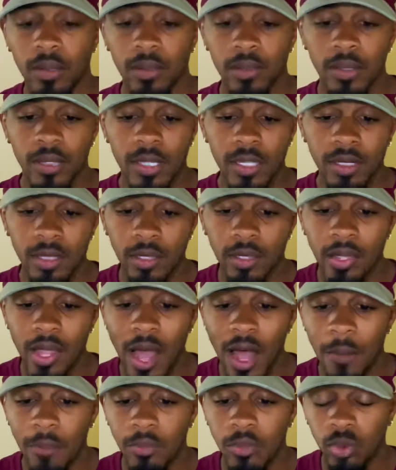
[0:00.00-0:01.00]
He's a
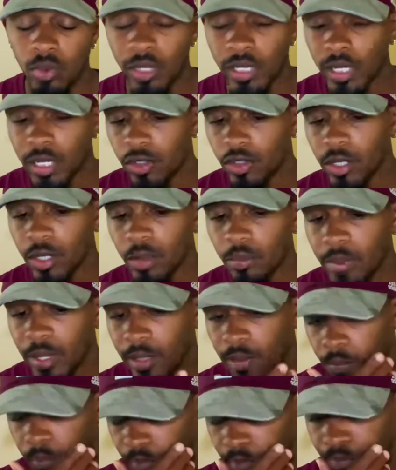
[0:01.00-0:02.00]
top 300
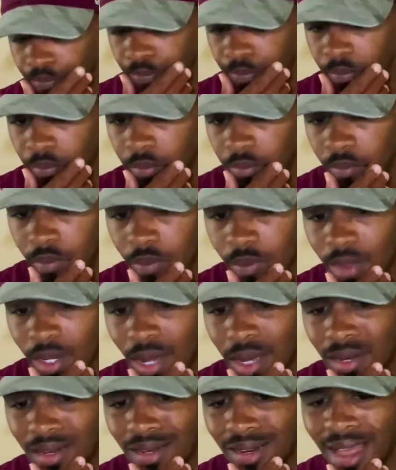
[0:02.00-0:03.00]
commit.
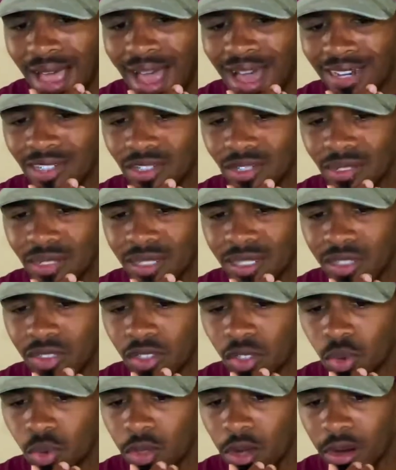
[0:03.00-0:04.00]
Nationally,
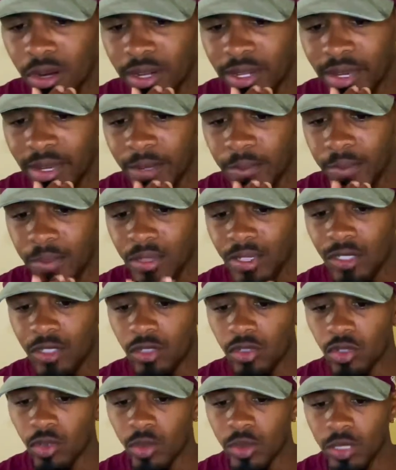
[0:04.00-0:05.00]
238,
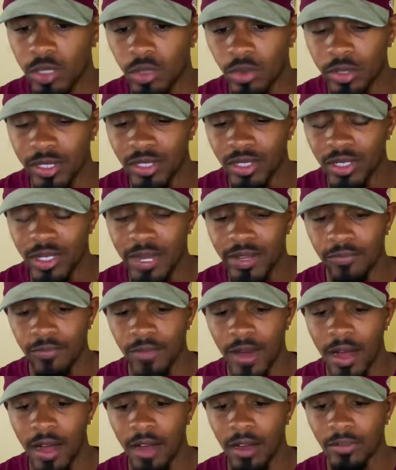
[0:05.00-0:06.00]
position 23, state
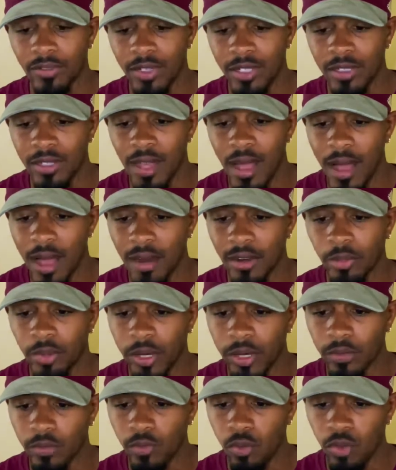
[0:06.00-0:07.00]
5. He's a highly
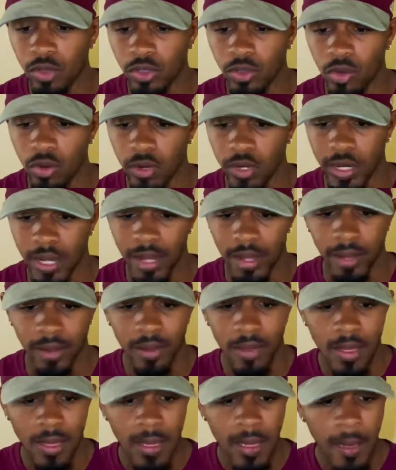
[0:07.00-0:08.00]
rated 4-star guy.
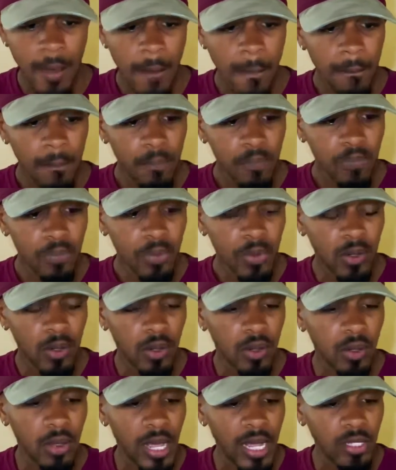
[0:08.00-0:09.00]

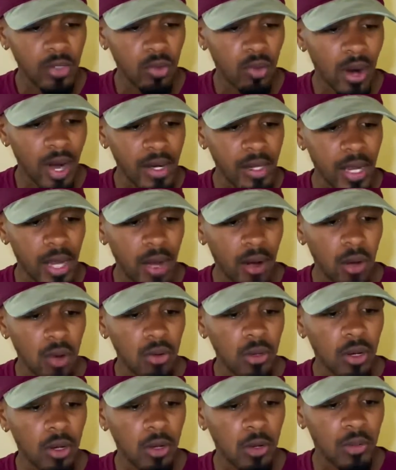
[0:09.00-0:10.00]
As of right now,
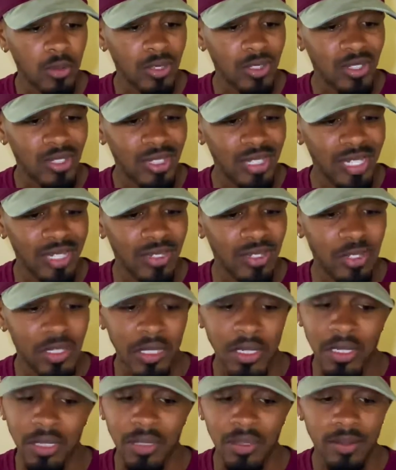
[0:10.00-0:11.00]
Oklahoma sits
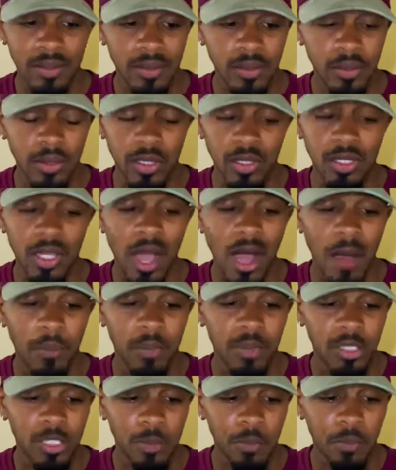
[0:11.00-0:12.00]
in the top
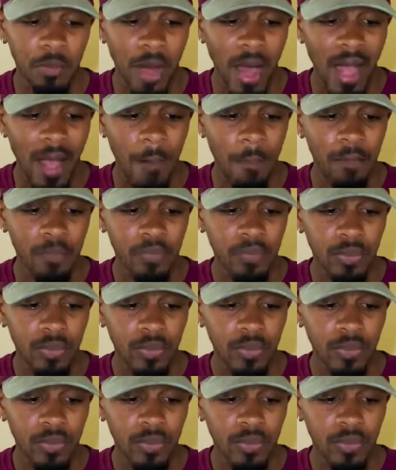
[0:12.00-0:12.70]
spot,